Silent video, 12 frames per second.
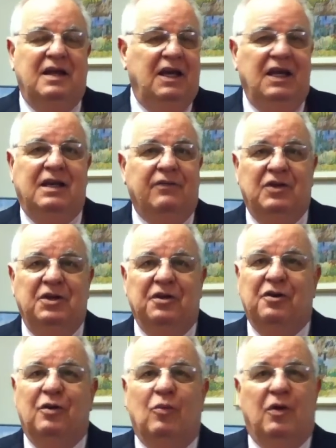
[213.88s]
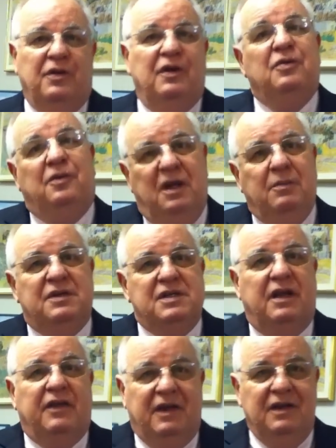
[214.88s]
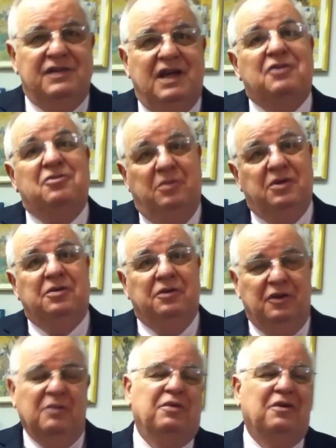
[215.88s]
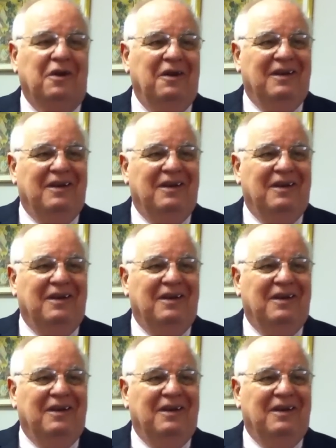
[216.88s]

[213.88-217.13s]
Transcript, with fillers: any given year, no more than 20% of the kids actually returned their book